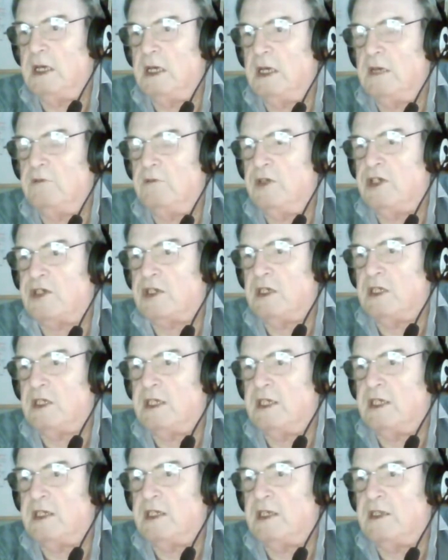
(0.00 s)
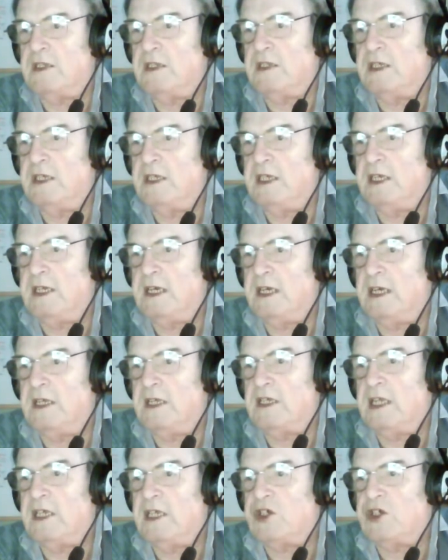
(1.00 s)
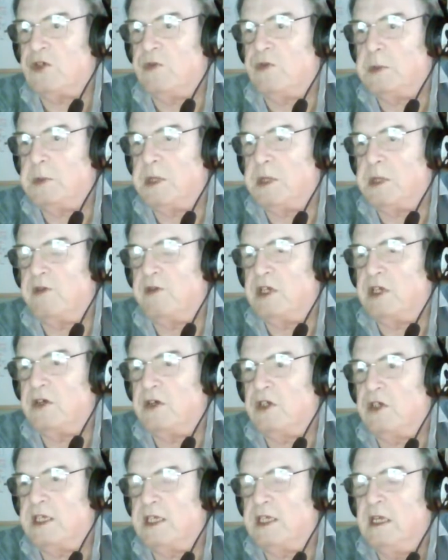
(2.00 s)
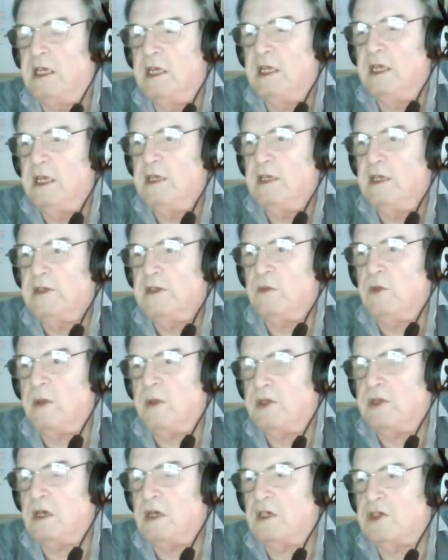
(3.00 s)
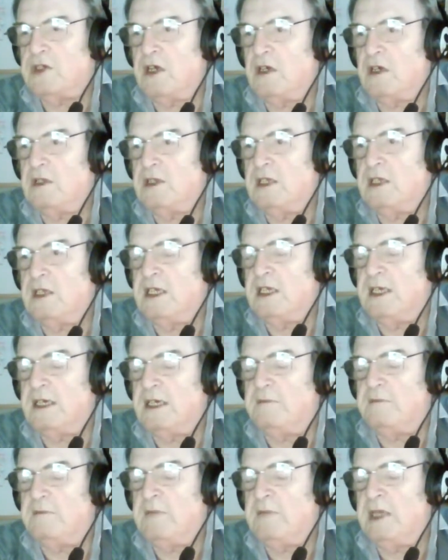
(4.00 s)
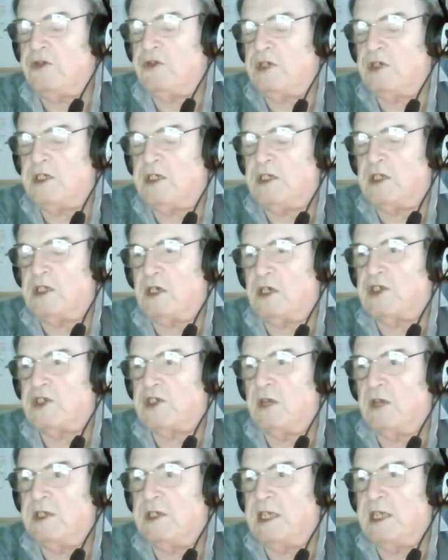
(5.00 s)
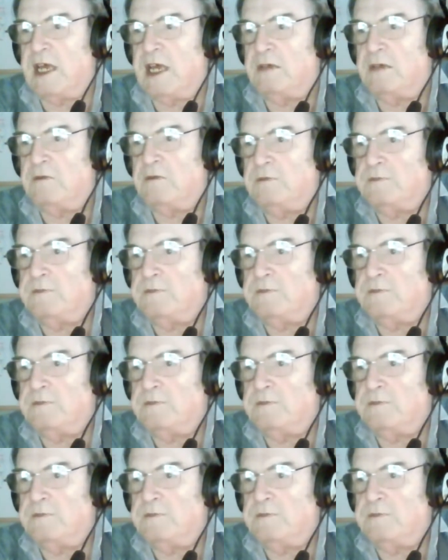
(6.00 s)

recently, the unless you're in very early, the webinars are the matrices are slowing down.